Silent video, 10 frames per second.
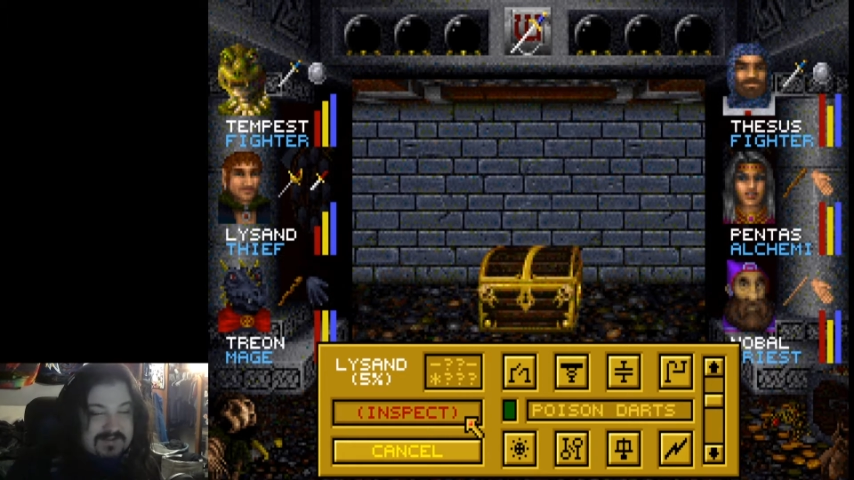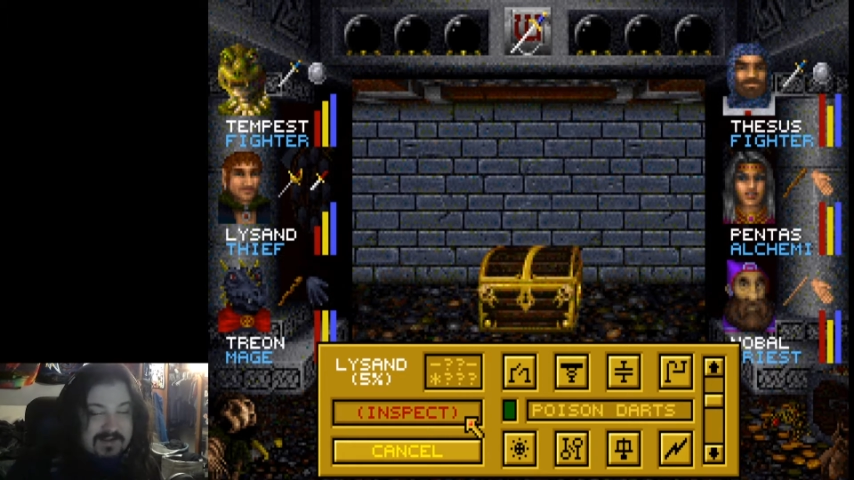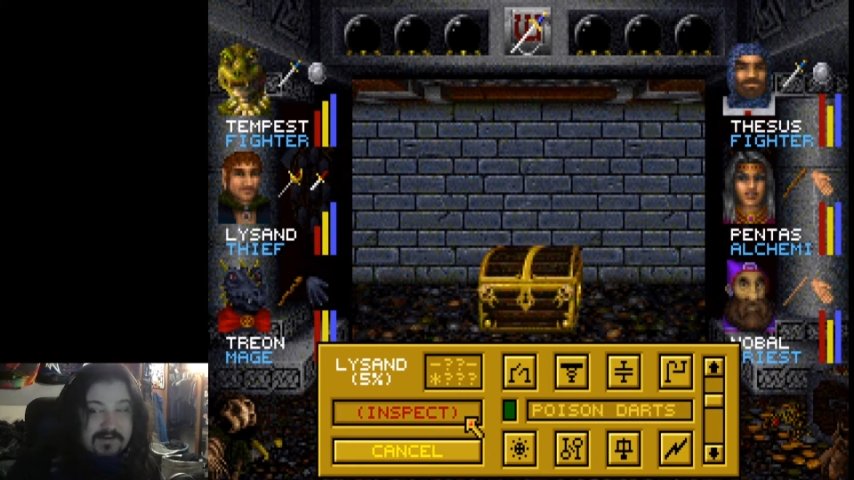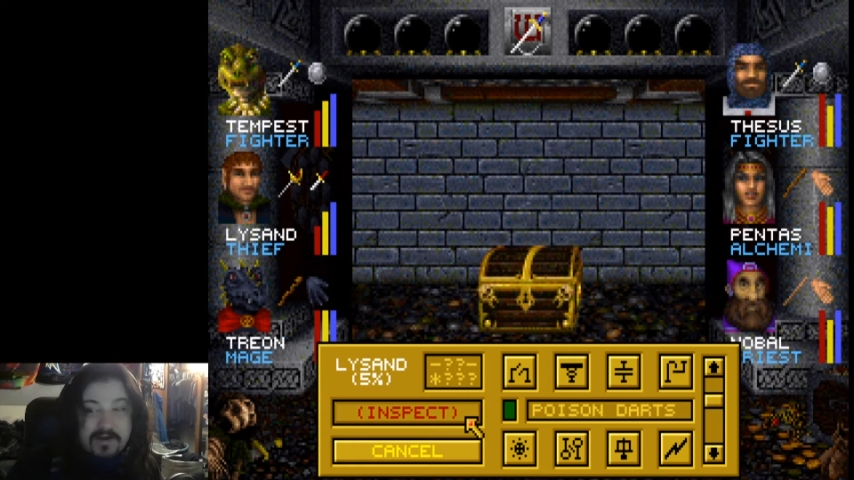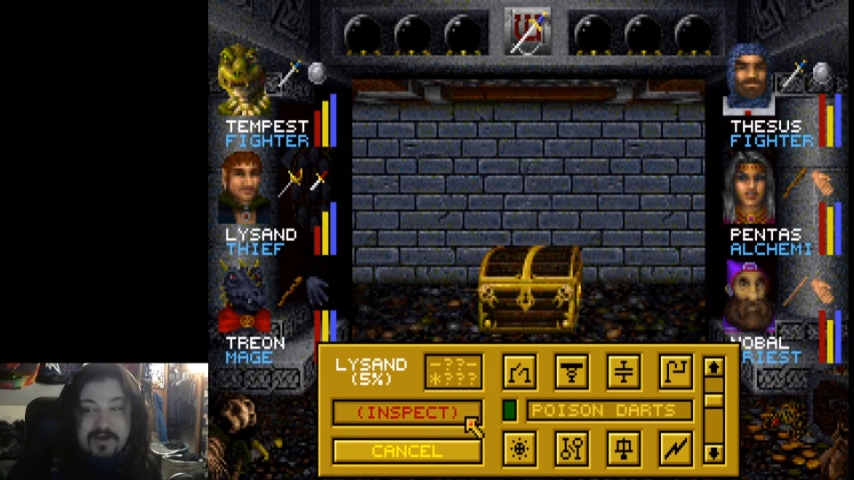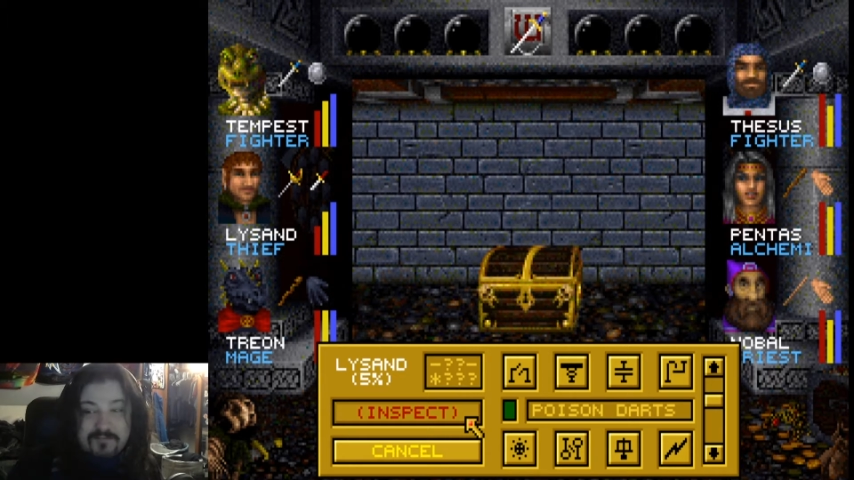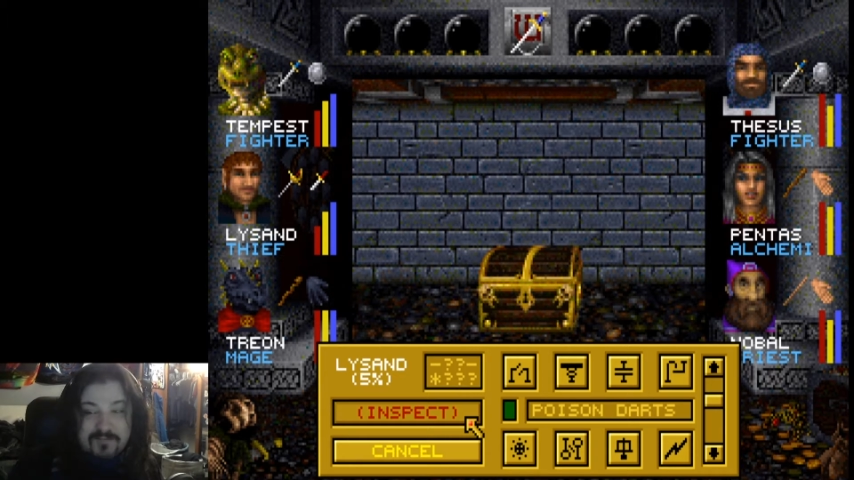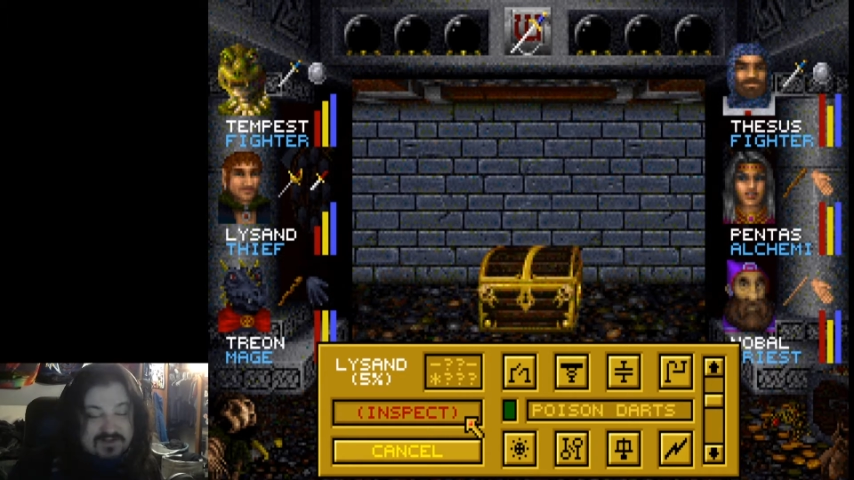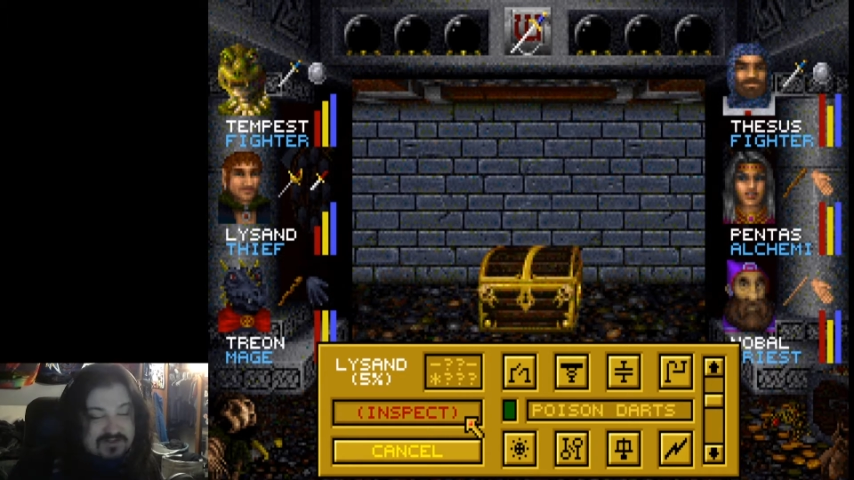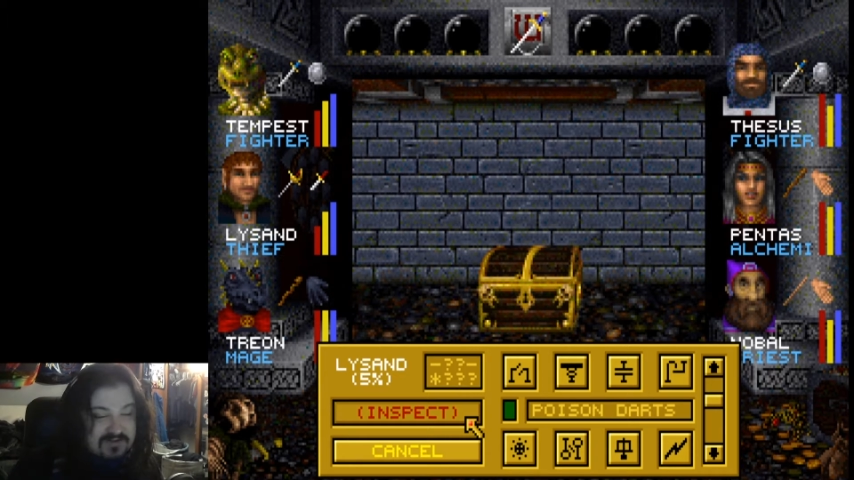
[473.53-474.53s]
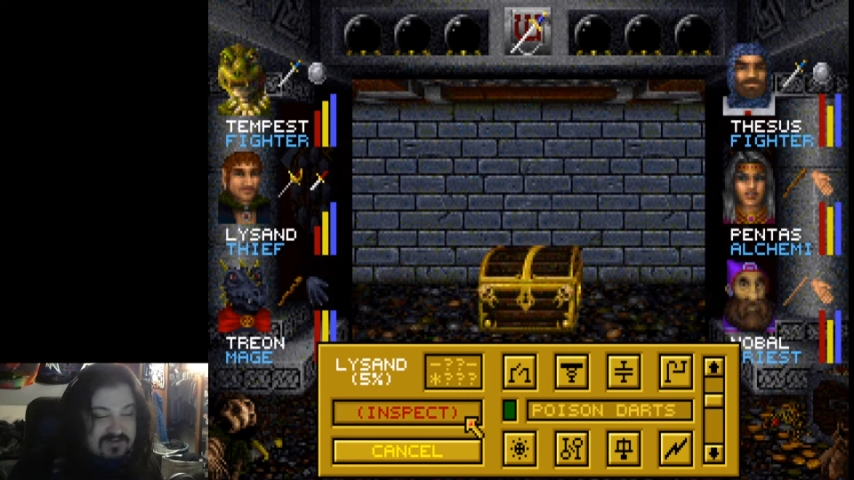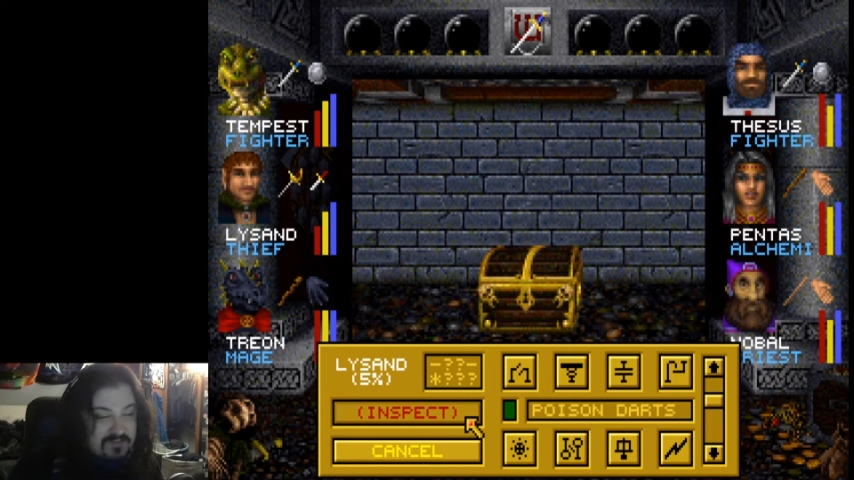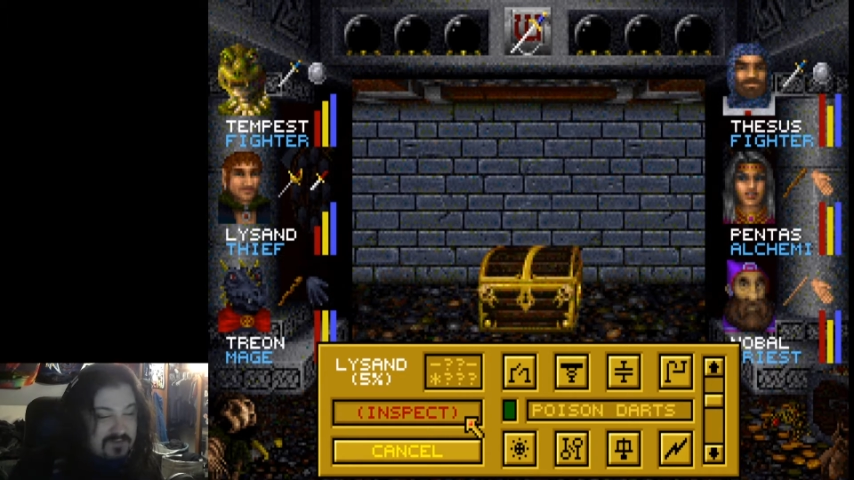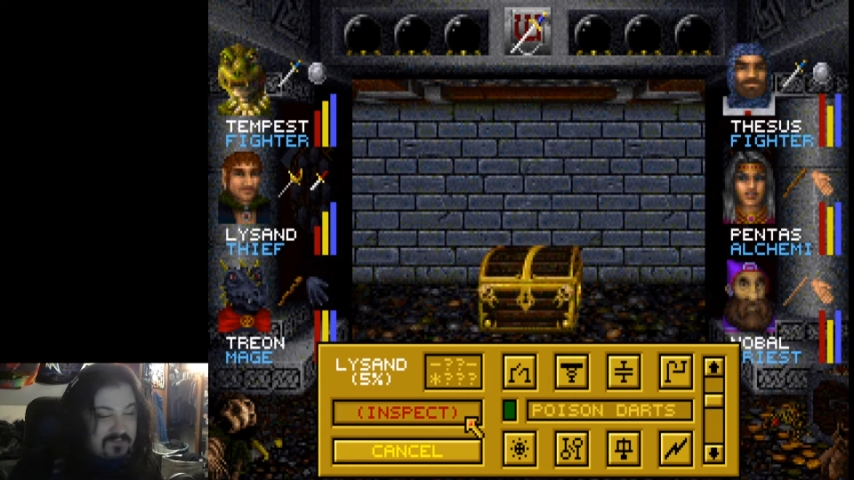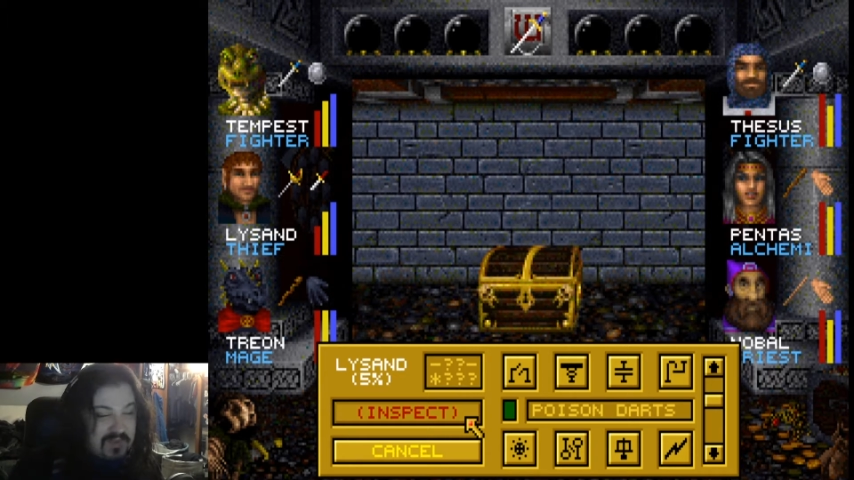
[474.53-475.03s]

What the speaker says: to get a confirmation on this one,